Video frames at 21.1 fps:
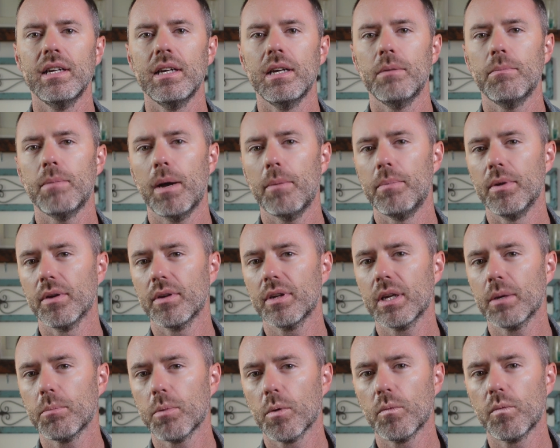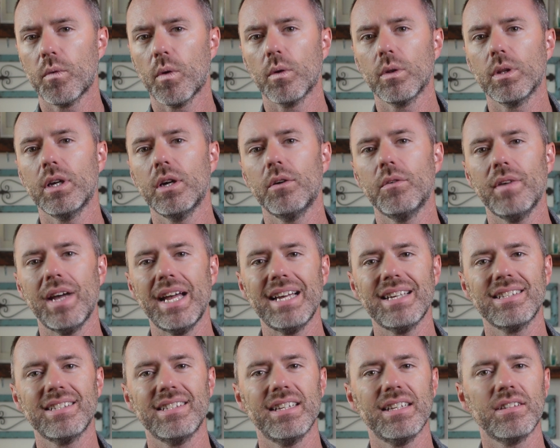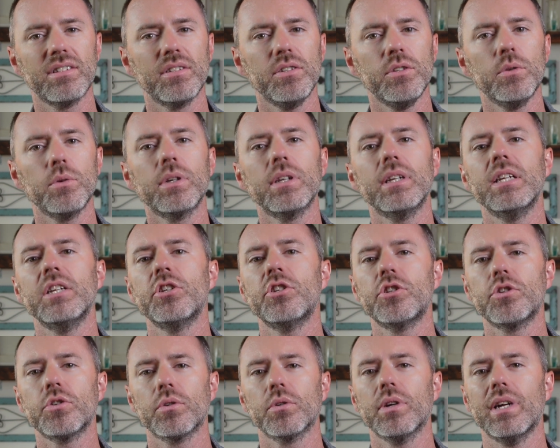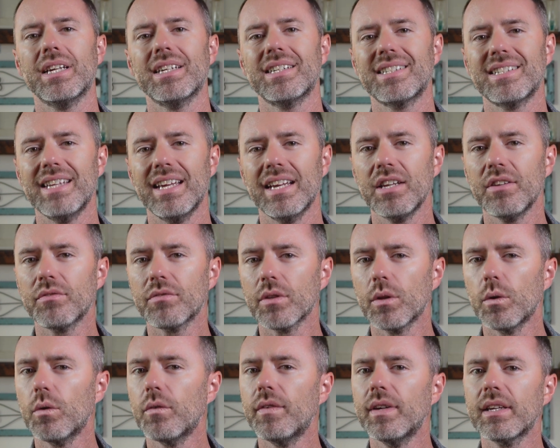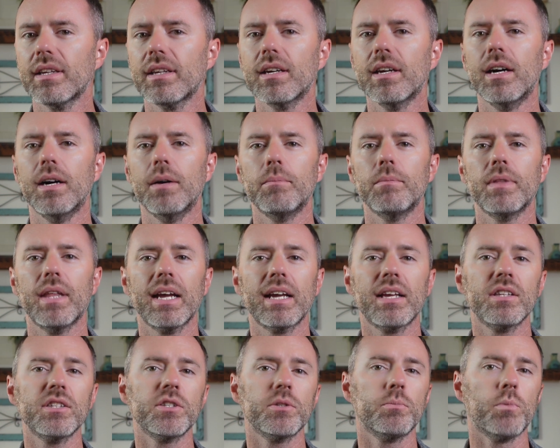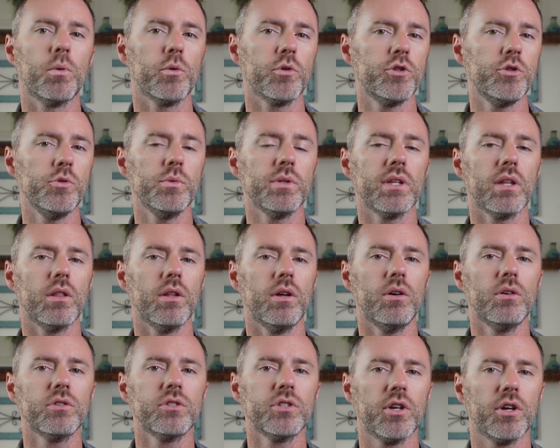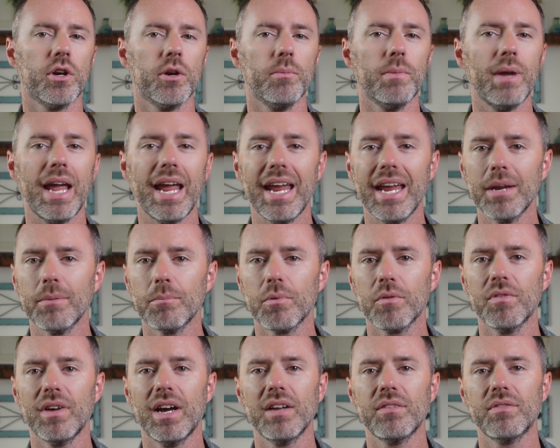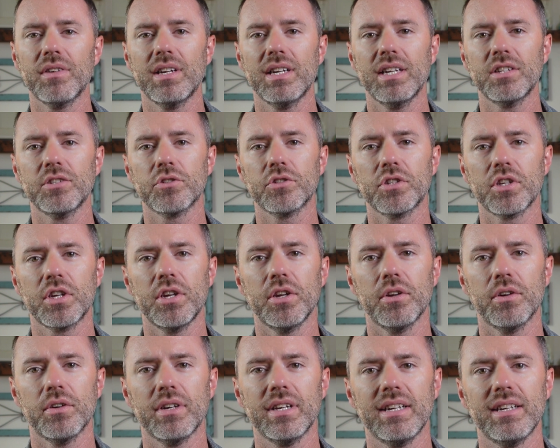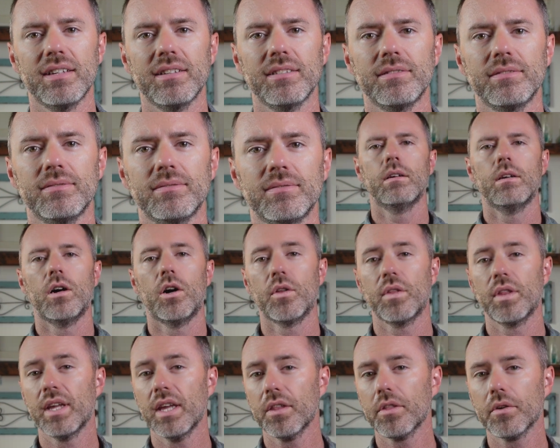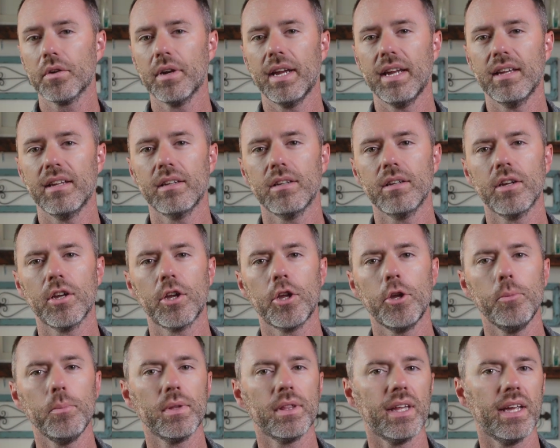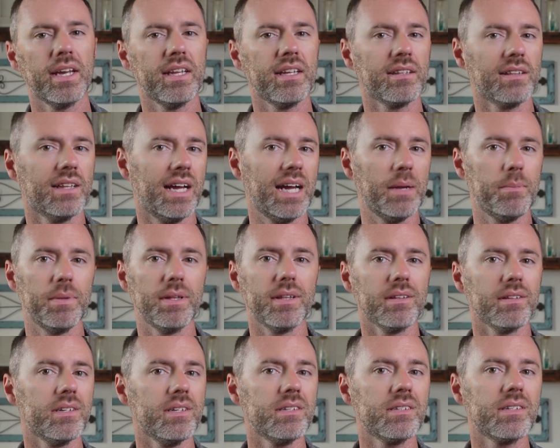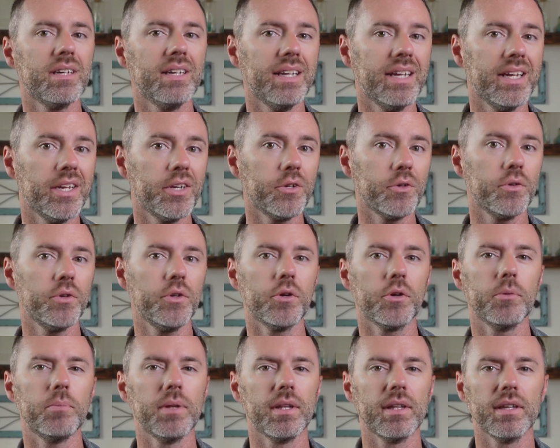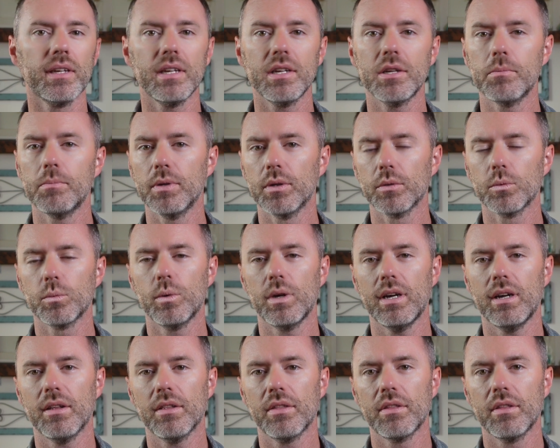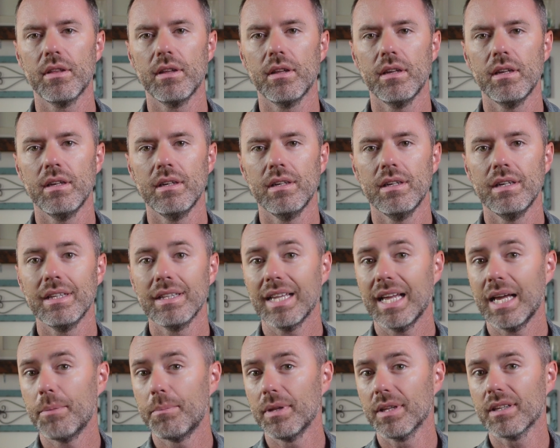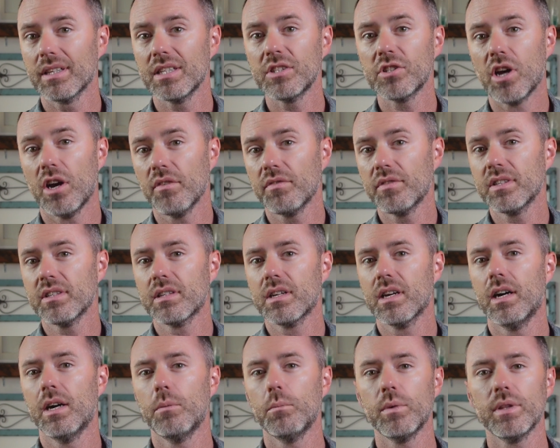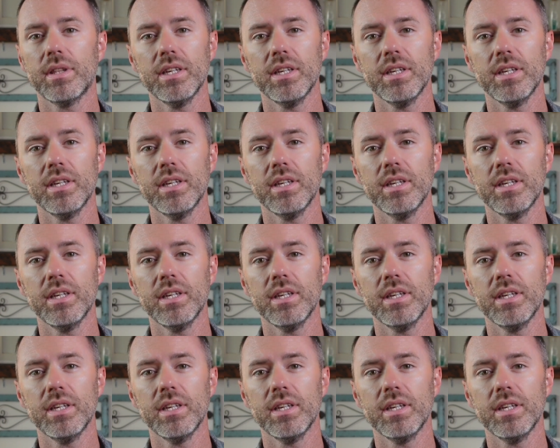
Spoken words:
By building a portfolio of assets, you can ensure a steady flow of income that can support you in the long term and provide financial security. On the other hand, accumulating liabilities can hinder your ability to build wealth. Liabilities often come with